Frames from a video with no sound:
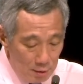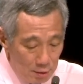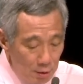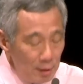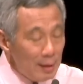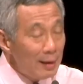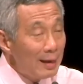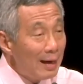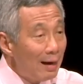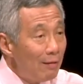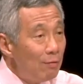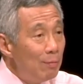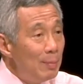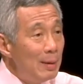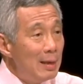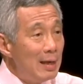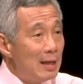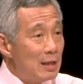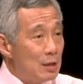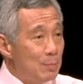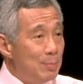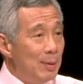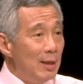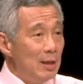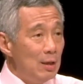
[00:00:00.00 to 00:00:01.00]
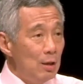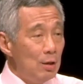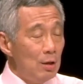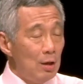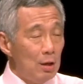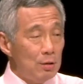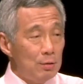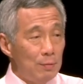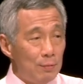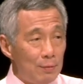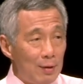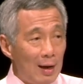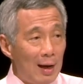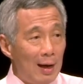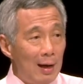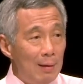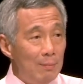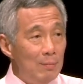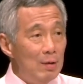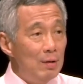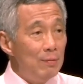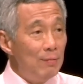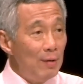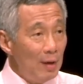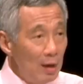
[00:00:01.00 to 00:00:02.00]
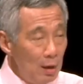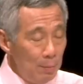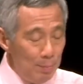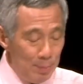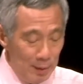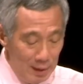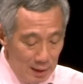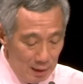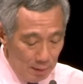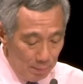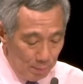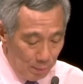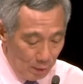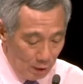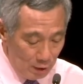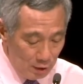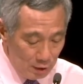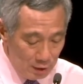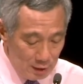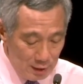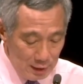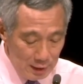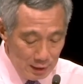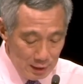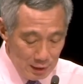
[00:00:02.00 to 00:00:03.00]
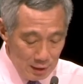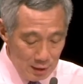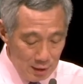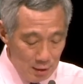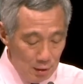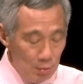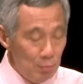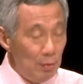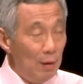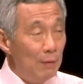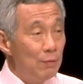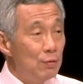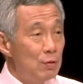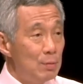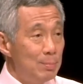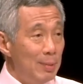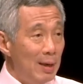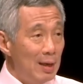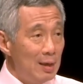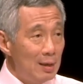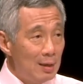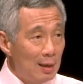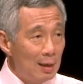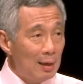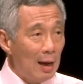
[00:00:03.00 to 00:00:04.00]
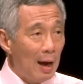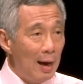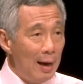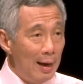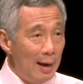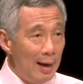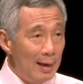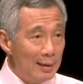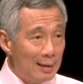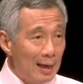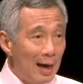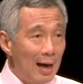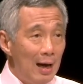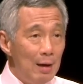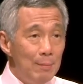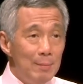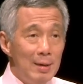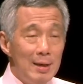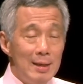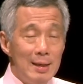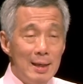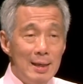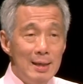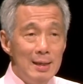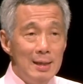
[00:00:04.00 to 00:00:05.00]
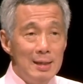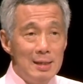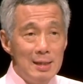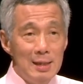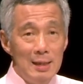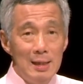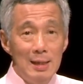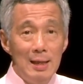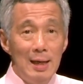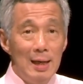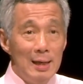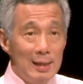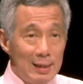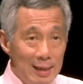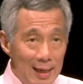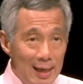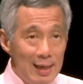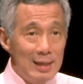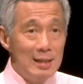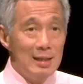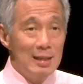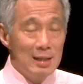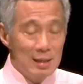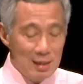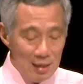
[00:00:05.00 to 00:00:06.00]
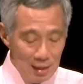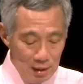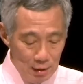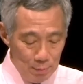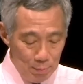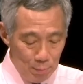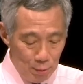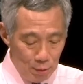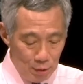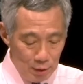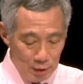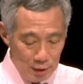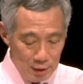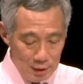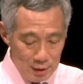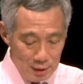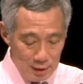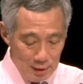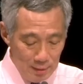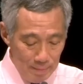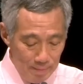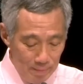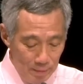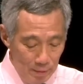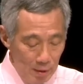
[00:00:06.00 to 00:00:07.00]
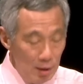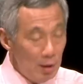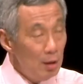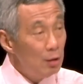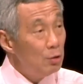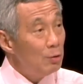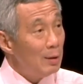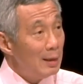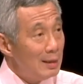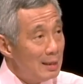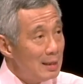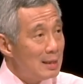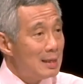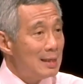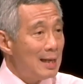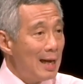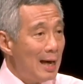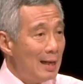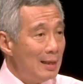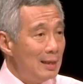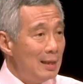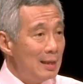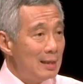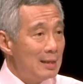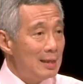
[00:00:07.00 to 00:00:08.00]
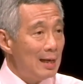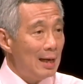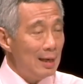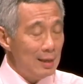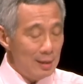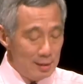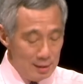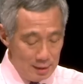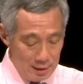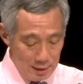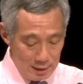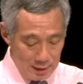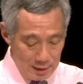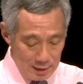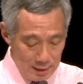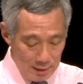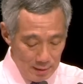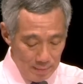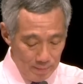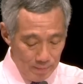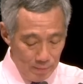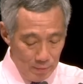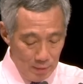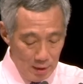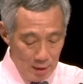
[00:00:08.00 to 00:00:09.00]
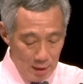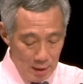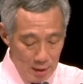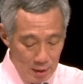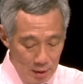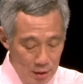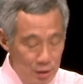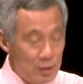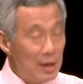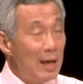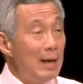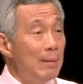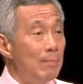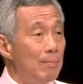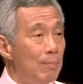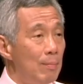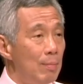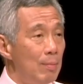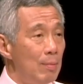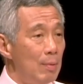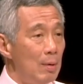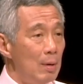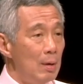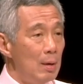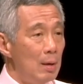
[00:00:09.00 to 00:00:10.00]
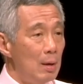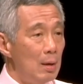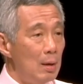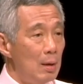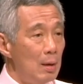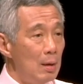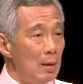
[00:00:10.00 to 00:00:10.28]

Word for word: So the government has spent a lot of time developing the policies. We've spent time and energy engaging Singaporeans to understand the challenges, shape